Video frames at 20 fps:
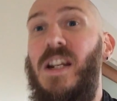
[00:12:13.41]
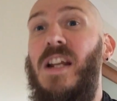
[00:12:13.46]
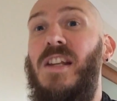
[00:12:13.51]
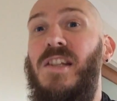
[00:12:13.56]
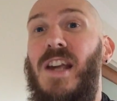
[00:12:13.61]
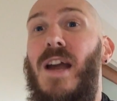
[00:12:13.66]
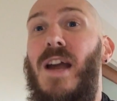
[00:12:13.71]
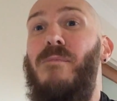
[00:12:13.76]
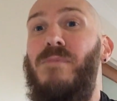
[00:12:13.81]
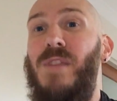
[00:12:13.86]
an
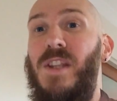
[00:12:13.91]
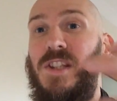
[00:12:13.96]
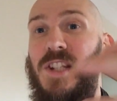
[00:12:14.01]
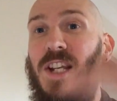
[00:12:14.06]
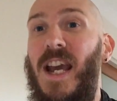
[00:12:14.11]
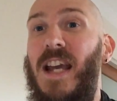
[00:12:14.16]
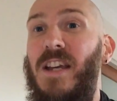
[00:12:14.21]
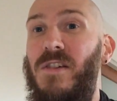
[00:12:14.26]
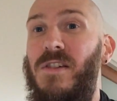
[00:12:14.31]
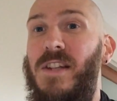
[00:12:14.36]
attempt to
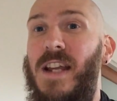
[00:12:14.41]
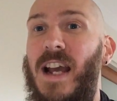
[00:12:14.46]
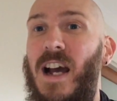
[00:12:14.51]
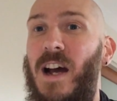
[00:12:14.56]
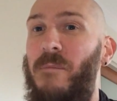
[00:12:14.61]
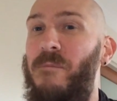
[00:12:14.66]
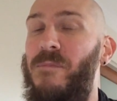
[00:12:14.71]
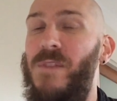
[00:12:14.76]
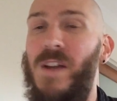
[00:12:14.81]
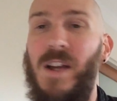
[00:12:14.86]
tear you
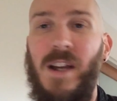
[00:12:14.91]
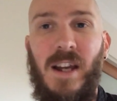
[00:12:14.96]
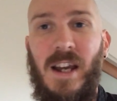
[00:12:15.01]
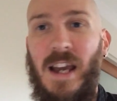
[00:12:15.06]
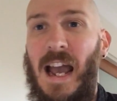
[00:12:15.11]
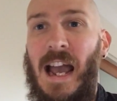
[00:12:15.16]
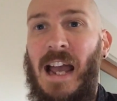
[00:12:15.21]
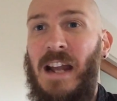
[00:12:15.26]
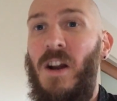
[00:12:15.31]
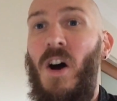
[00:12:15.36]
down.
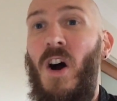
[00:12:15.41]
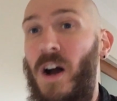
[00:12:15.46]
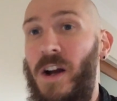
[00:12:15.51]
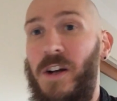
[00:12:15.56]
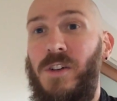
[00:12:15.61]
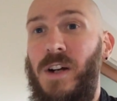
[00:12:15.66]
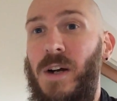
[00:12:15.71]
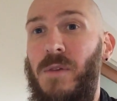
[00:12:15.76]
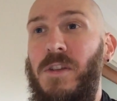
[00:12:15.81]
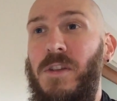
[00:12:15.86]
And I
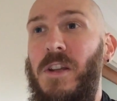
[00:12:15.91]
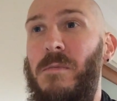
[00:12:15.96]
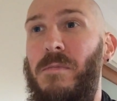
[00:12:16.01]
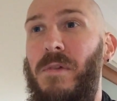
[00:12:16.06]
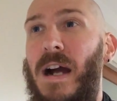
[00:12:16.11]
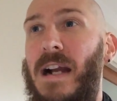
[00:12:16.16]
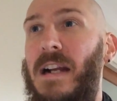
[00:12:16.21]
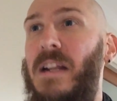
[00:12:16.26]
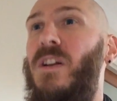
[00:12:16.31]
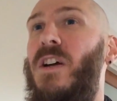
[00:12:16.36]
agree with you,
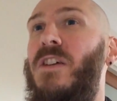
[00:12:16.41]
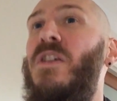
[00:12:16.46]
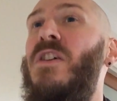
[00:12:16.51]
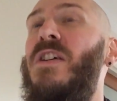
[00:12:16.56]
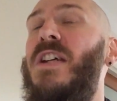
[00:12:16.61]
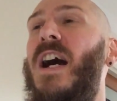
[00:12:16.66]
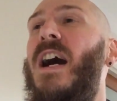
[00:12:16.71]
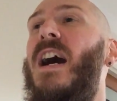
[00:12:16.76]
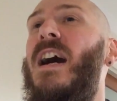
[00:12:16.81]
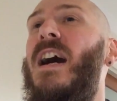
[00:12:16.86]
Bradon. Like, you